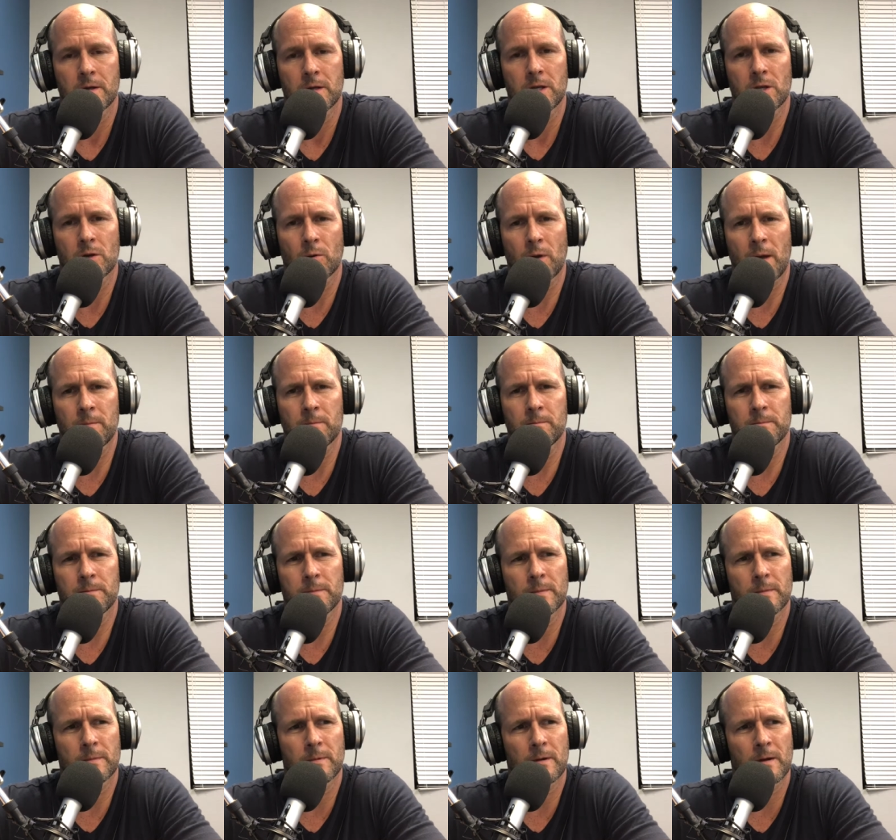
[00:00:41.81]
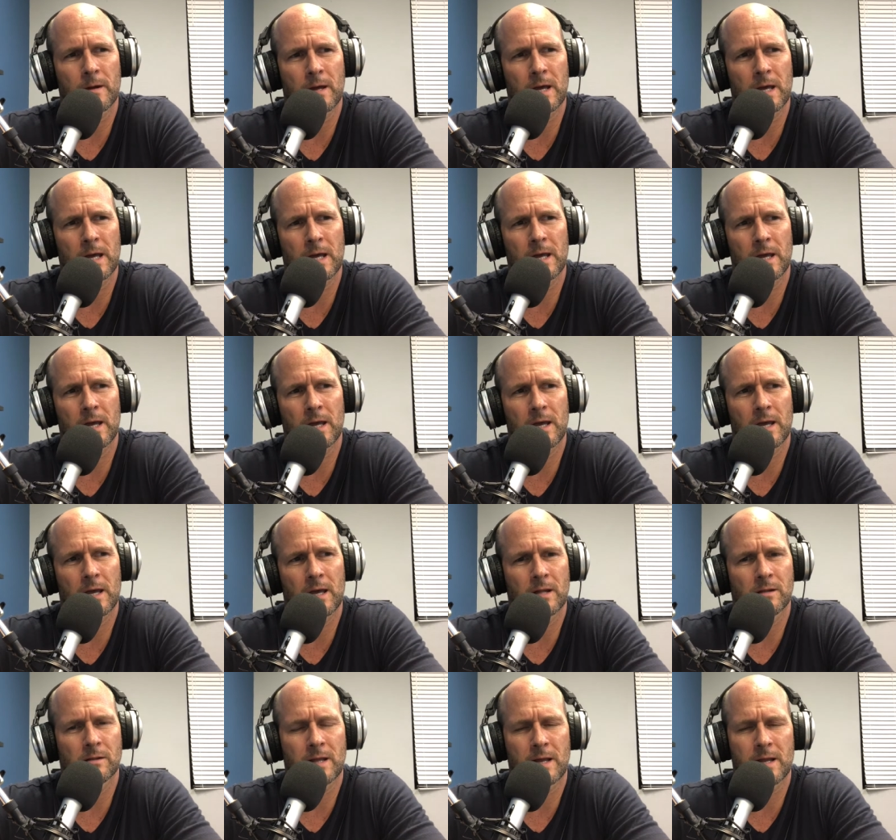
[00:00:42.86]
You know,
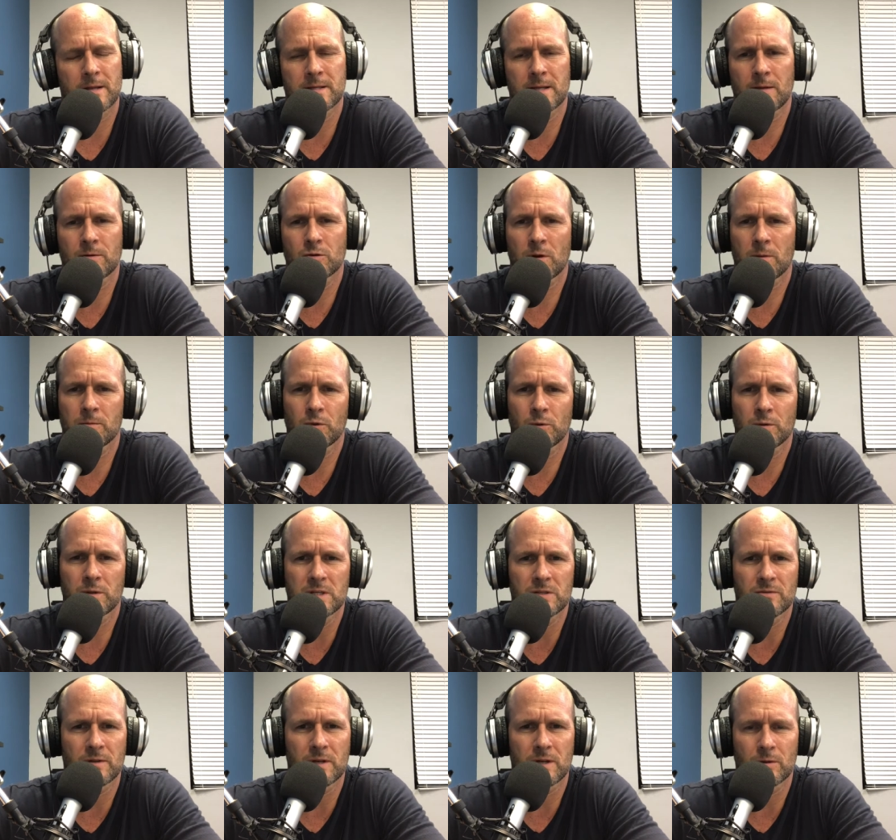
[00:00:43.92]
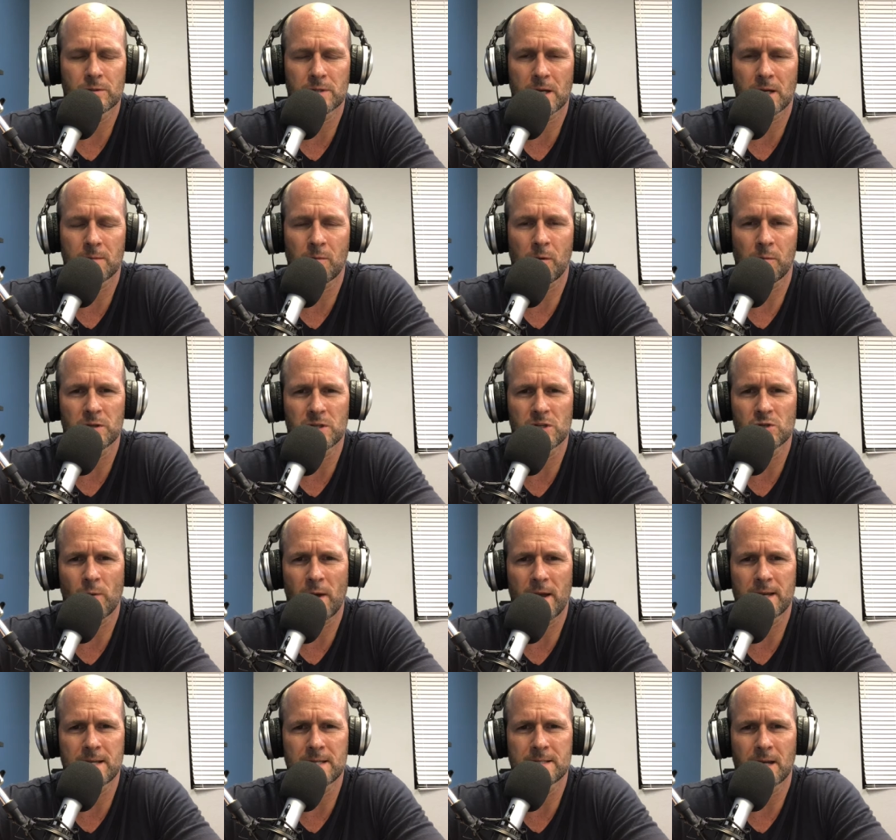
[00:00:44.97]
a lot of times when I'm doing these videos, I come up with these
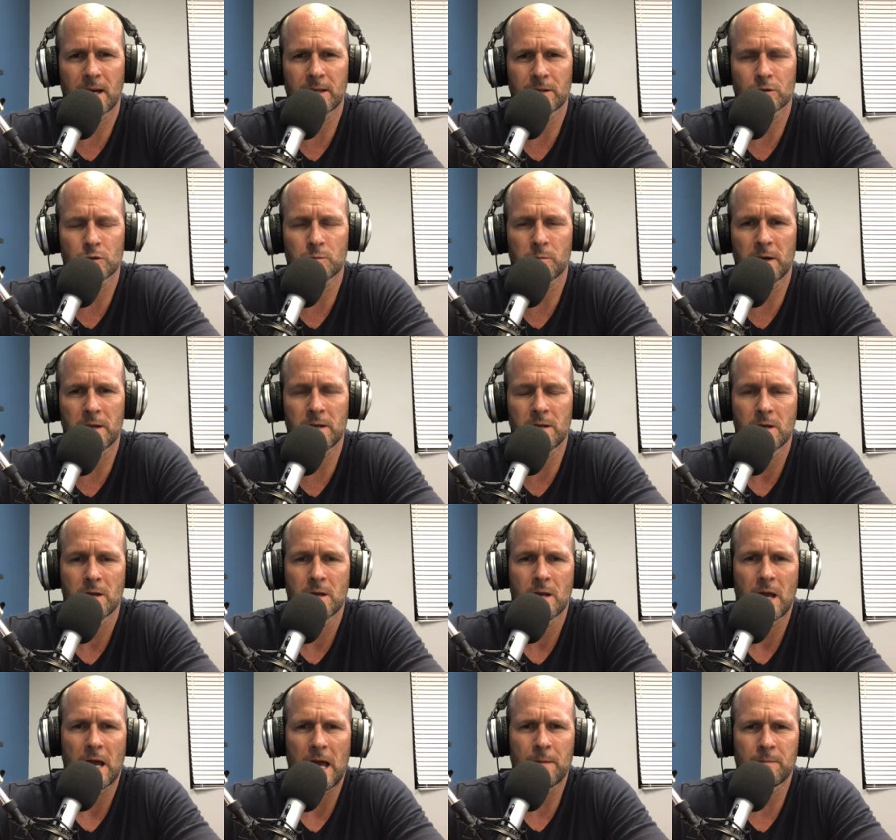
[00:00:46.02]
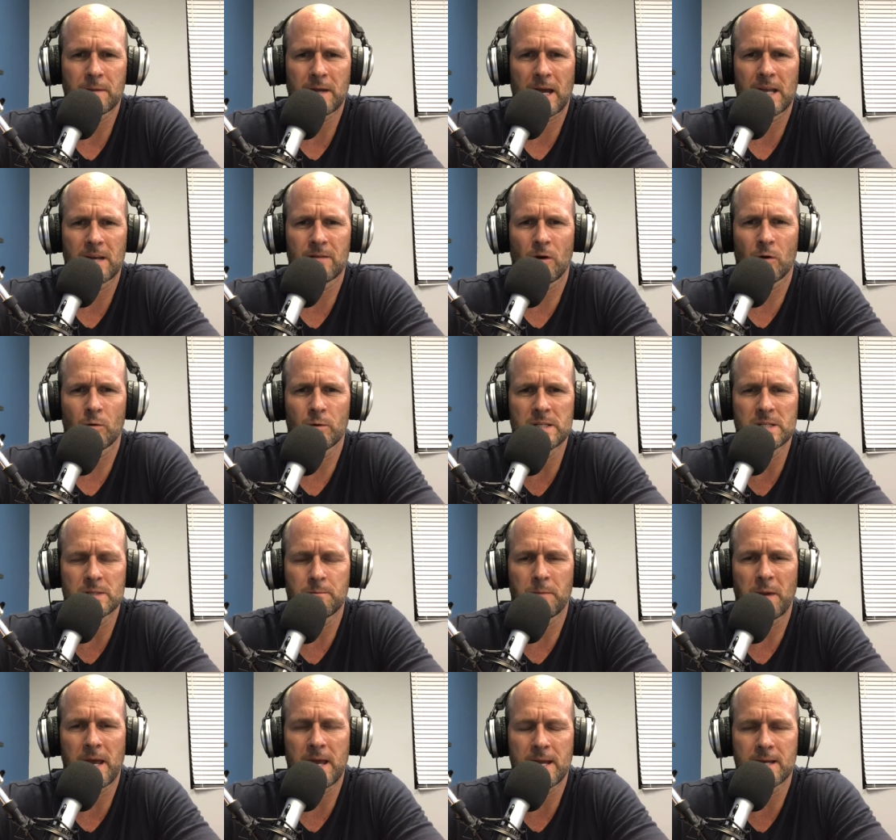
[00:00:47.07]
wacky titles, but I'm kind of always
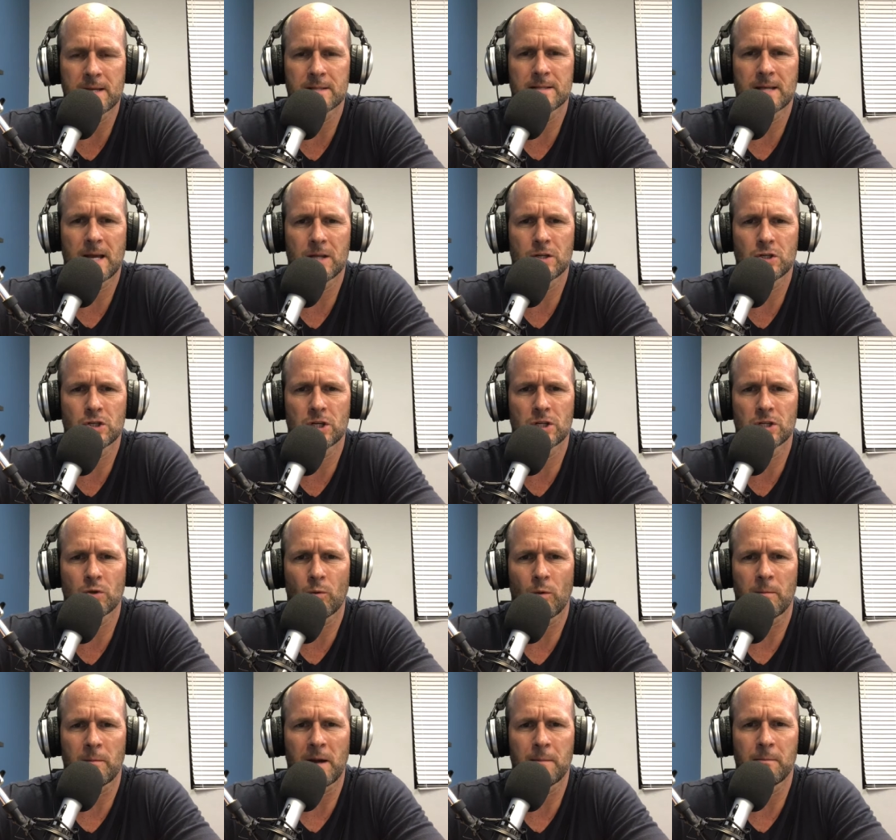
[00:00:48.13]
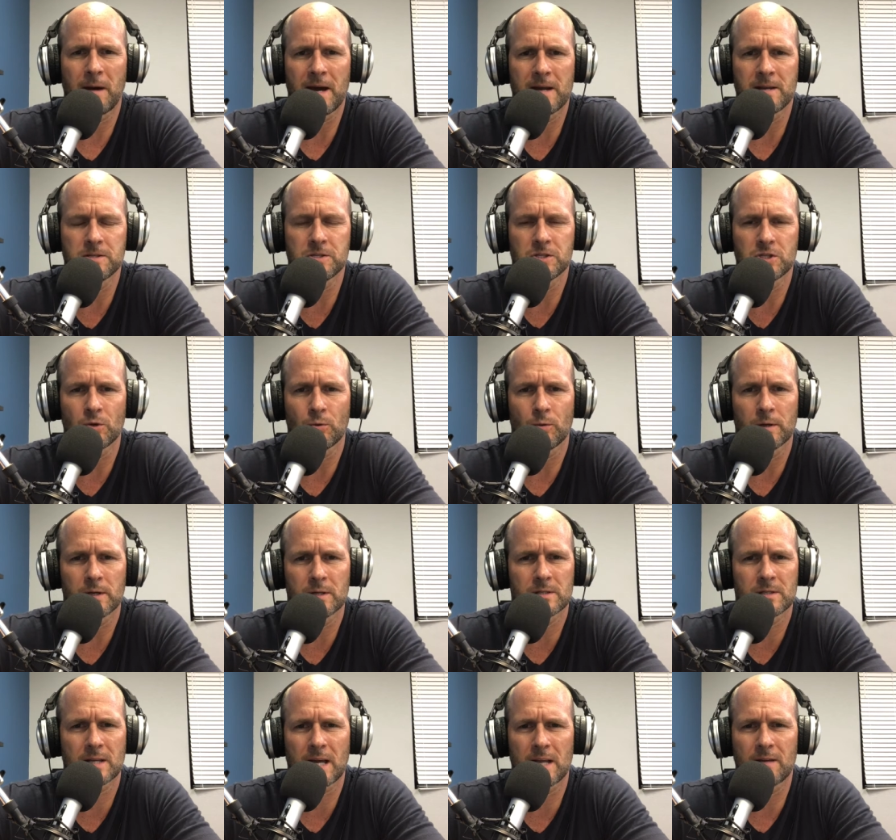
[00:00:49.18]
paying attention to what my body's doing.
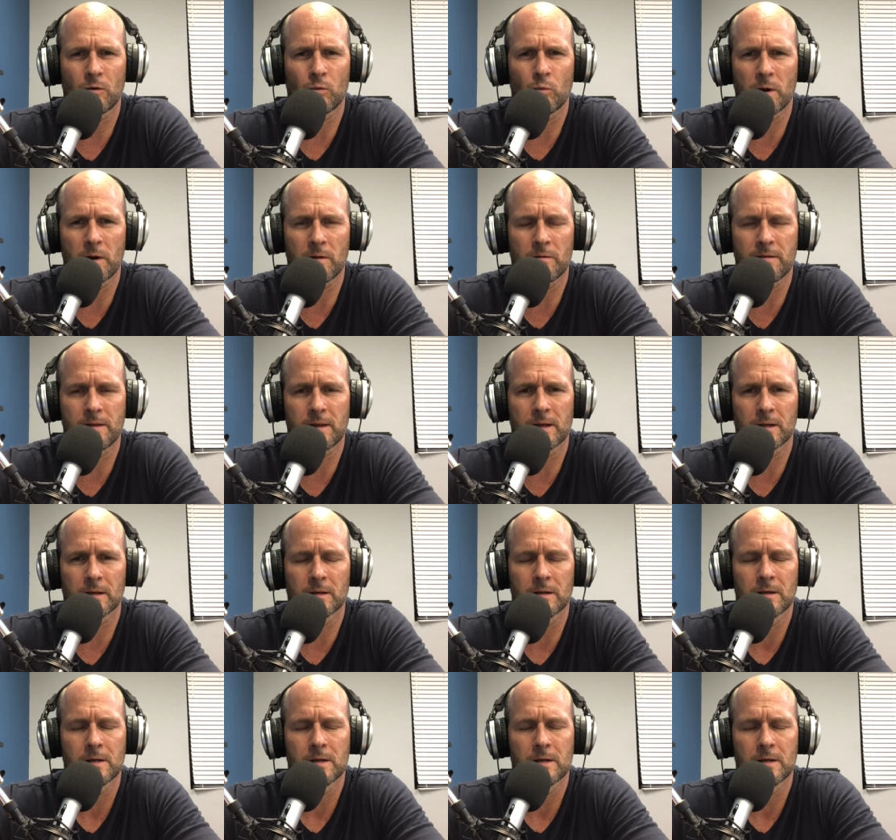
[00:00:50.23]
It's kind of a weird thing.